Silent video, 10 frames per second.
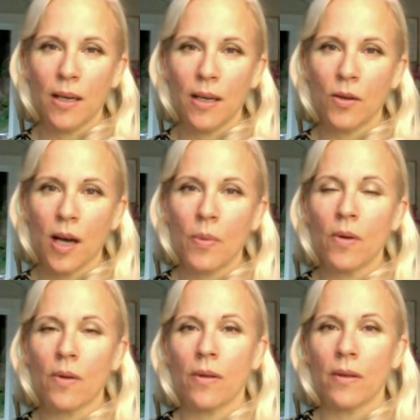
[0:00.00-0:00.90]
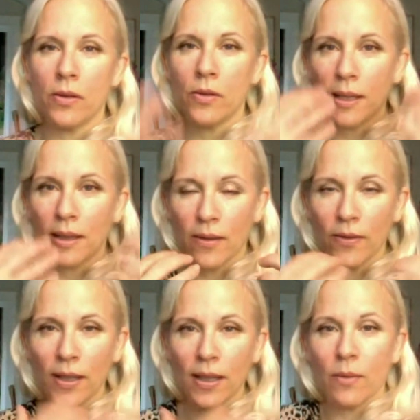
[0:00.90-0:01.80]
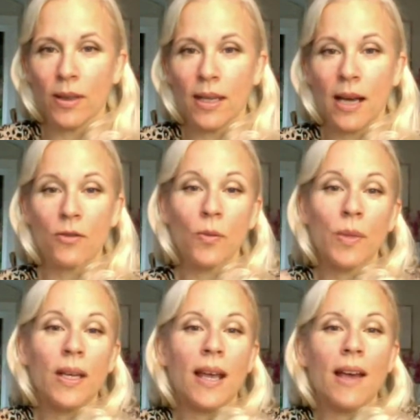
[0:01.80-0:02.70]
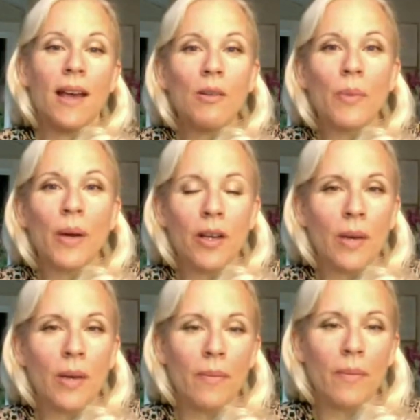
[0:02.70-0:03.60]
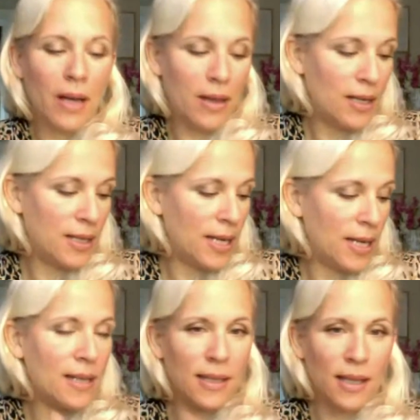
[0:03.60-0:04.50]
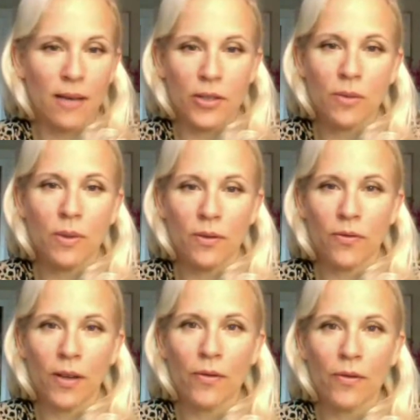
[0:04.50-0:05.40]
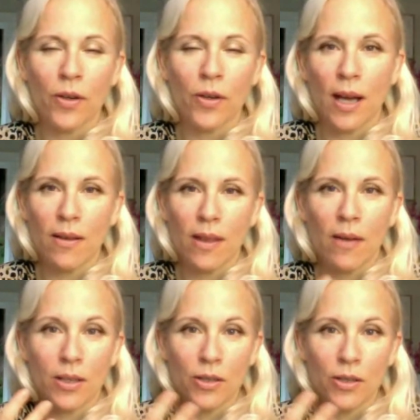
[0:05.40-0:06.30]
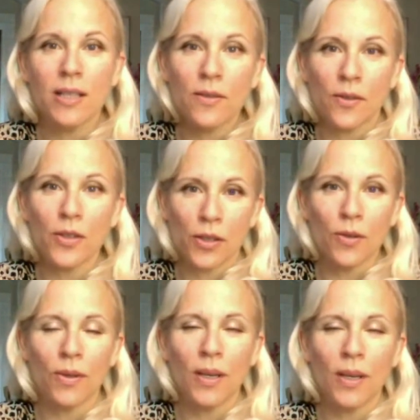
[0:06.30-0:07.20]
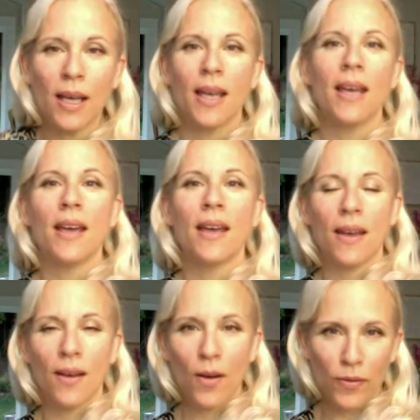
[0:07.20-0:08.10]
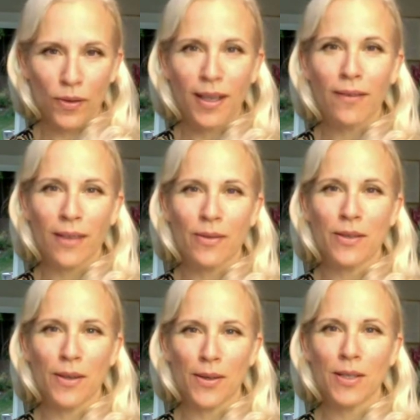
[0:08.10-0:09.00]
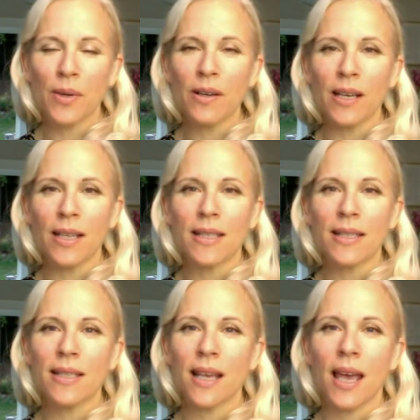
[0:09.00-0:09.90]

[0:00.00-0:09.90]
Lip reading: And you couple the drug-like feeling with the actual being held by your mom and the intense love she would have felt for you, and how that would have transferred to you, hopefully, if that was your experience.